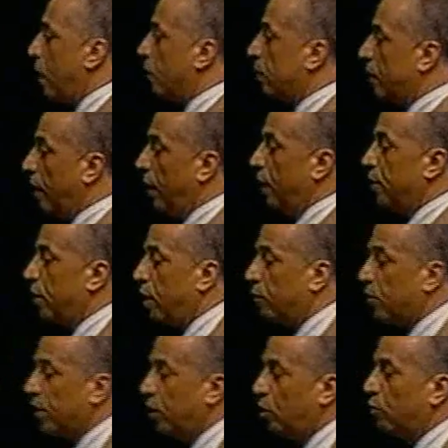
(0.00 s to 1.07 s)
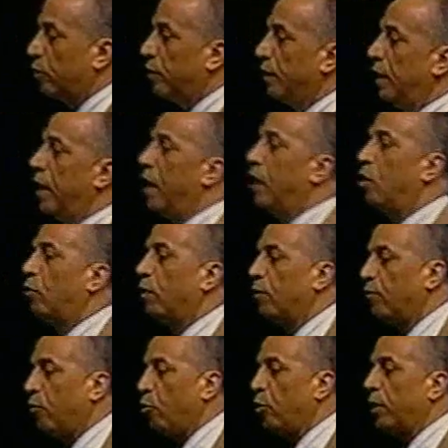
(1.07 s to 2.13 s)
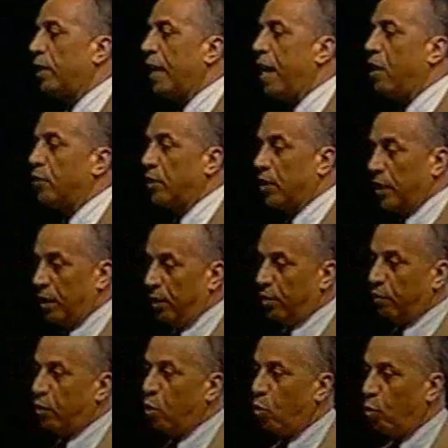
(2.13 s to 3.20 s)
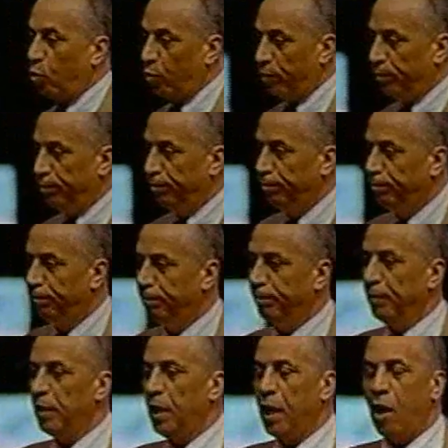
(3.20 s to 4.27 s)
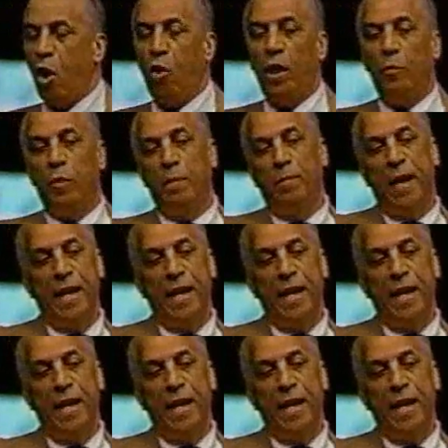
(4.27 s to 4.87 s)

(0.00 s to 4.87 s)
tons of silver and over 4,000 tons of gold. All that went